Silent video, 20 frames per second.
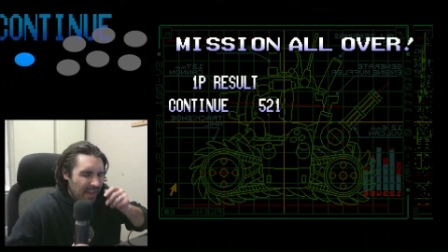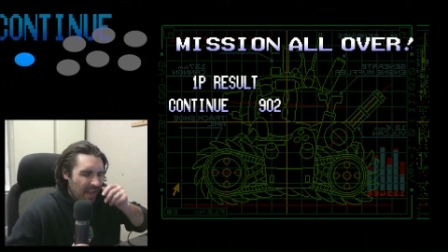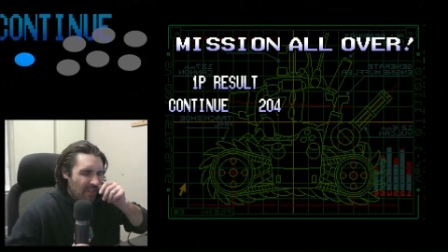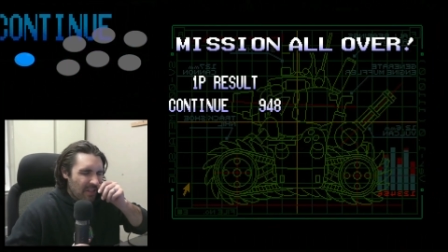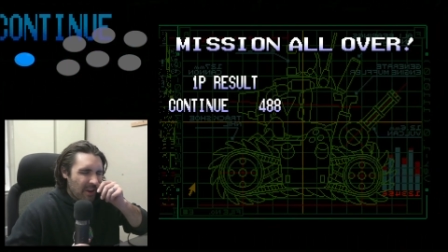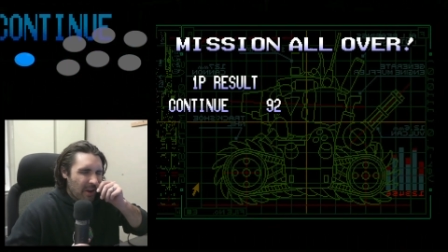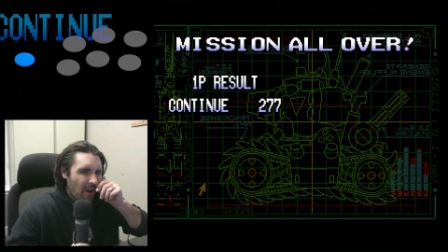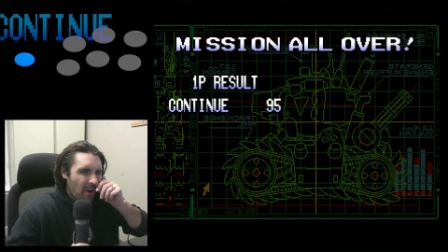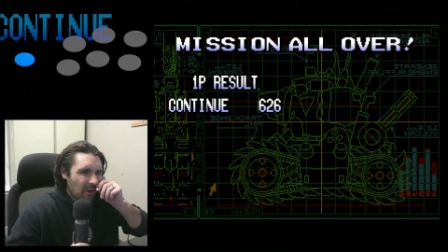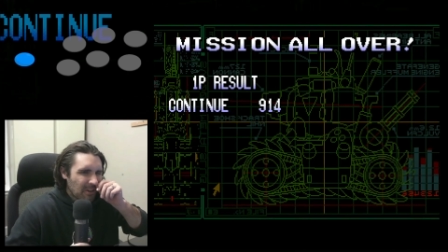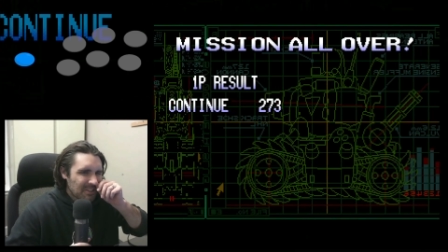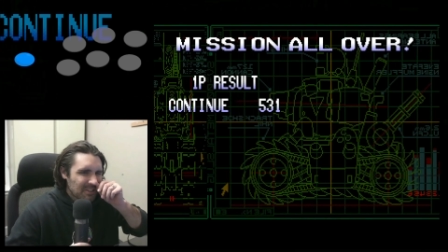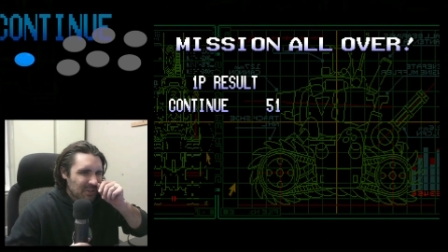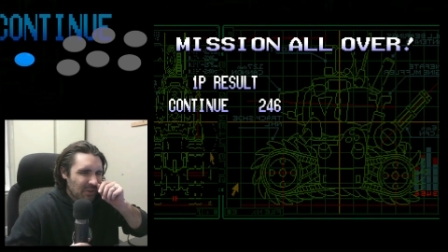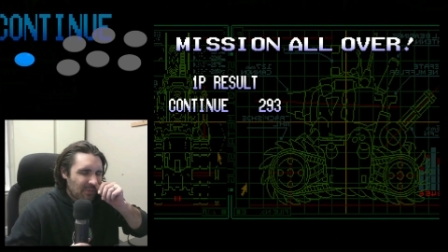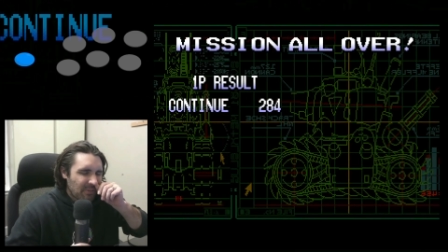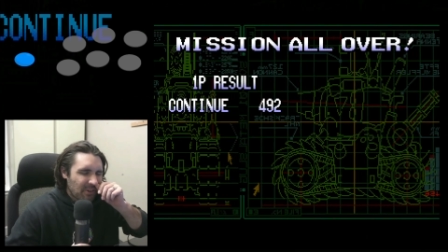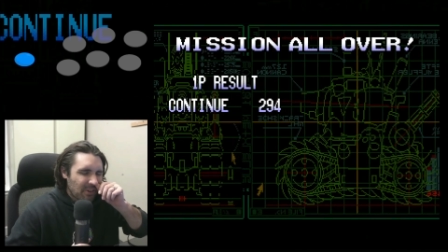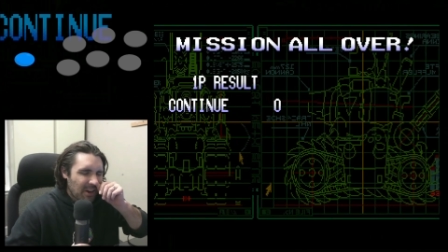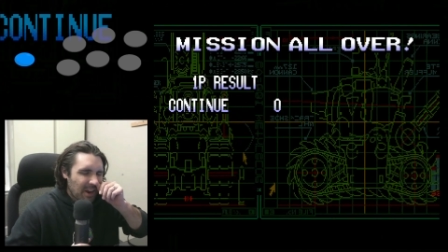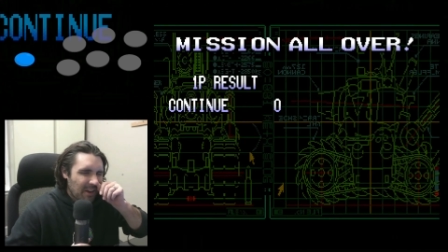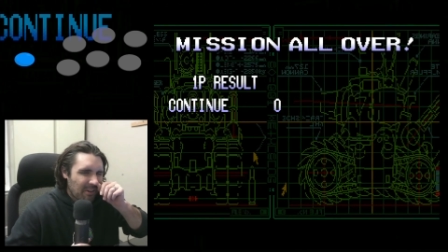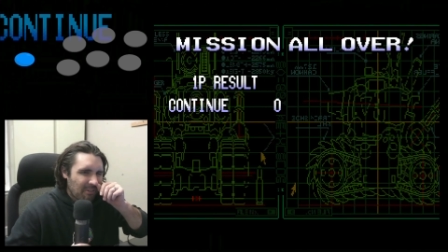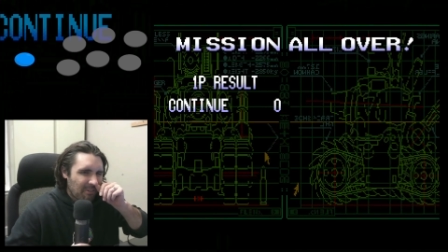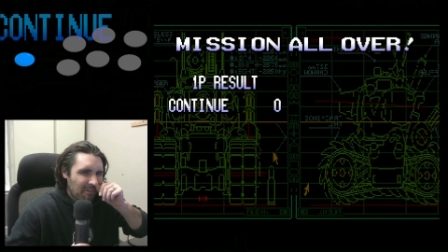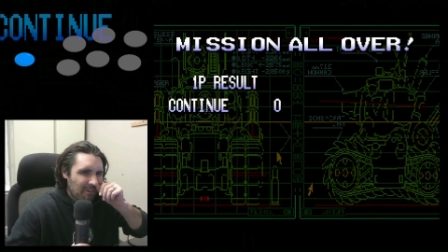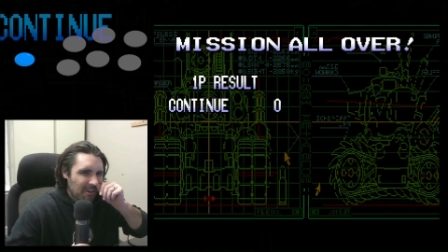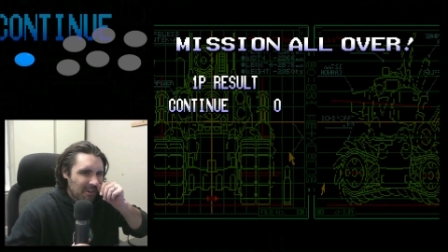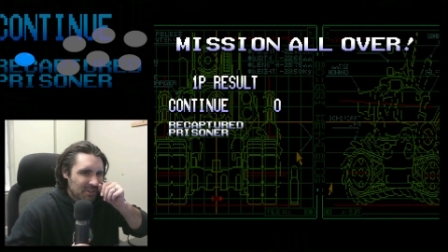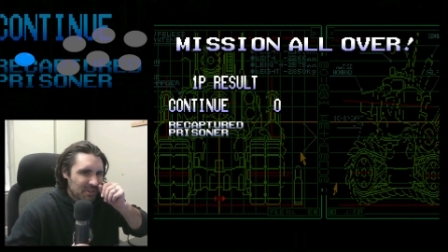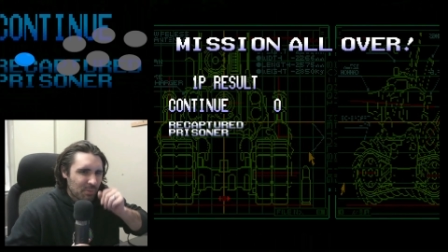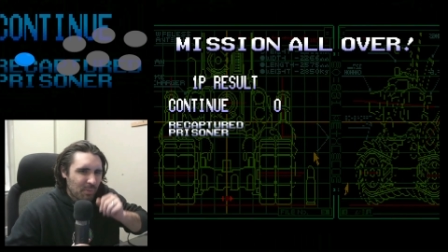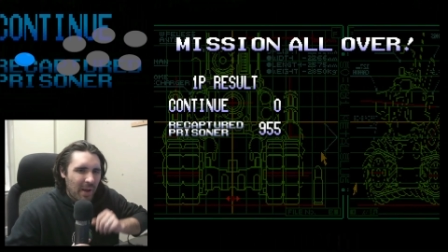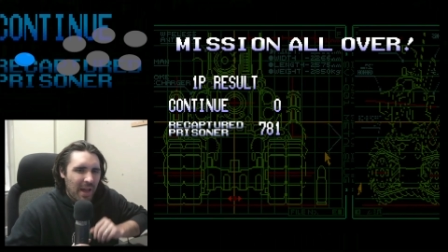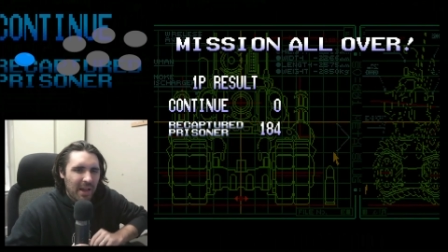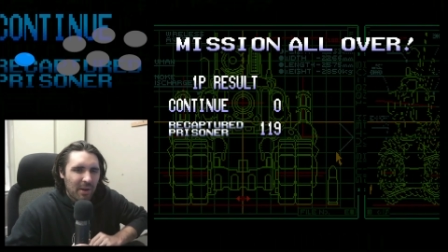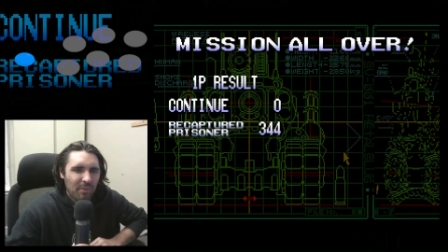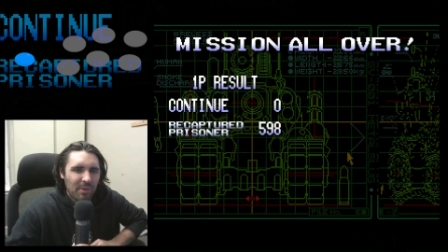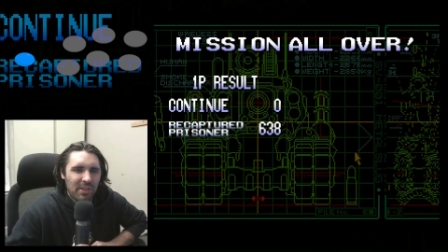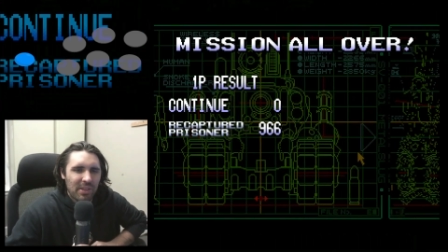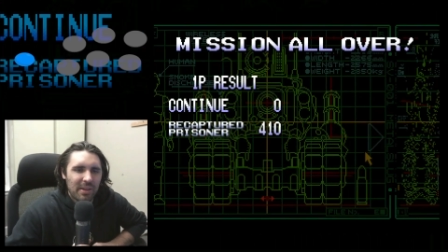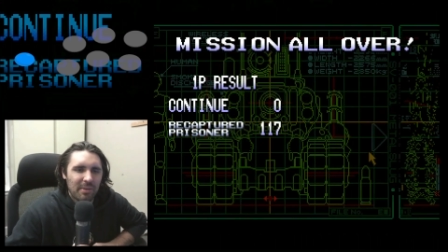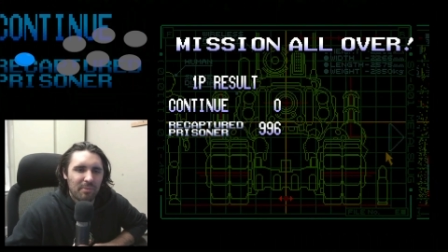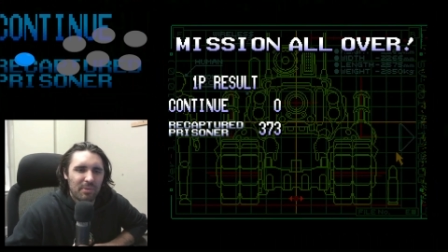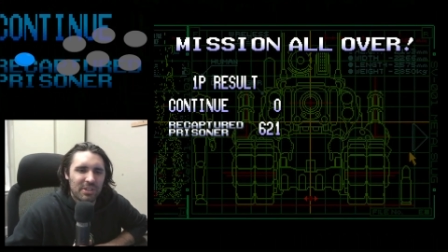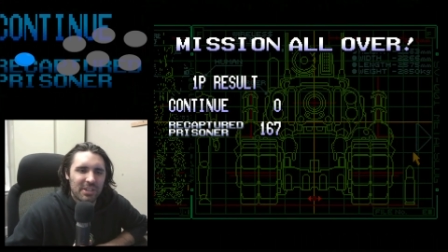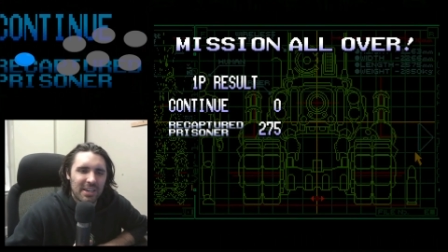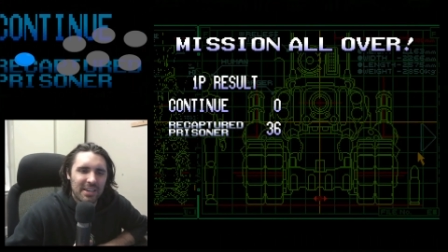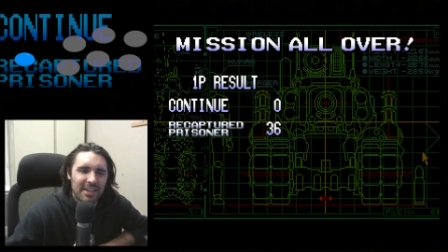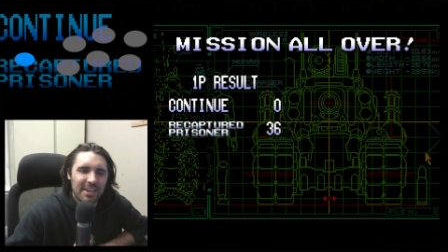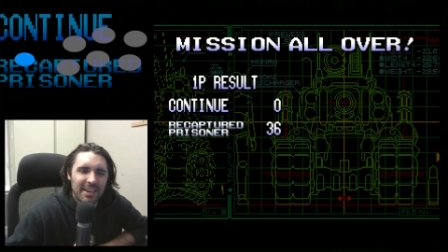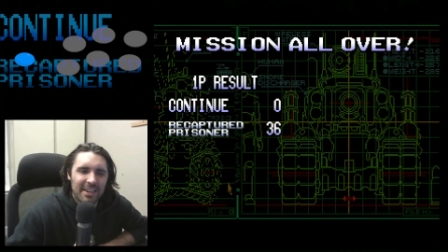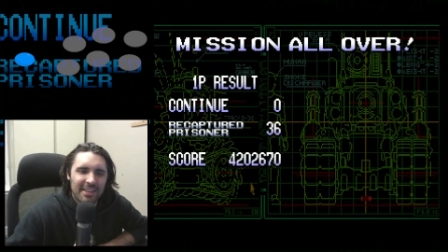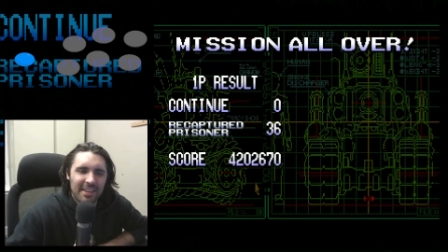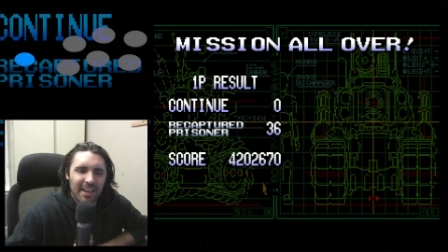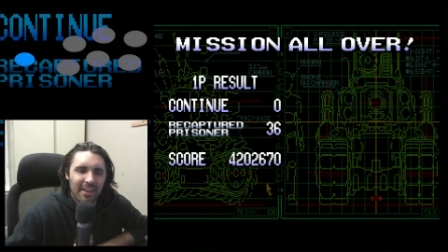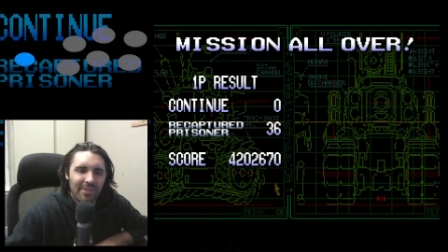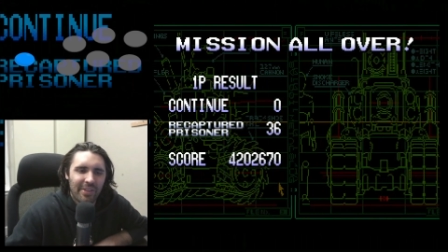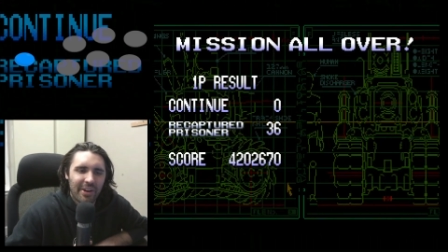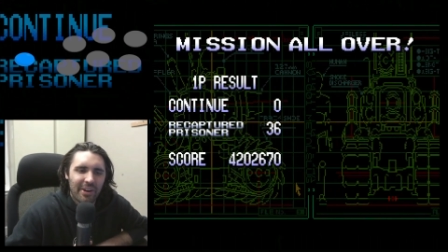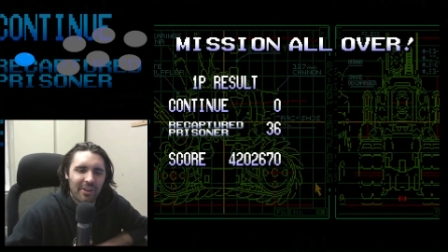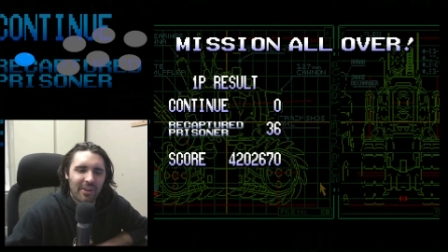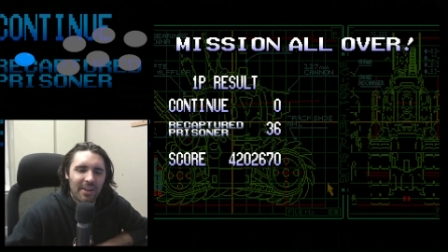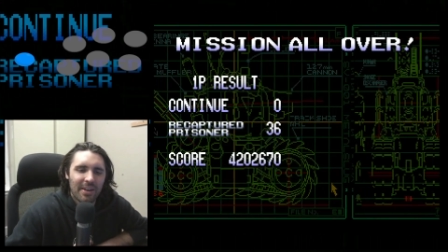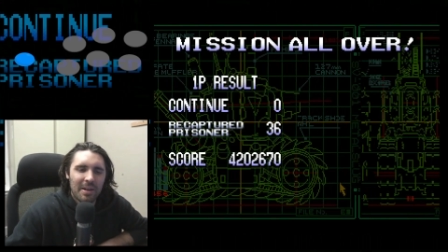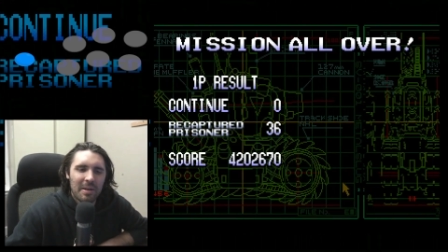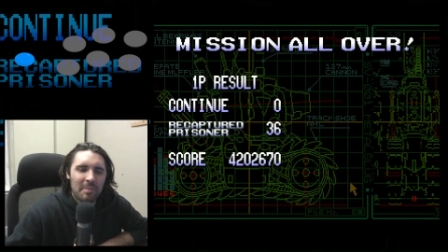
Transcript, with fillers: And then also, if you're getting real swag with it, which I did at the end there,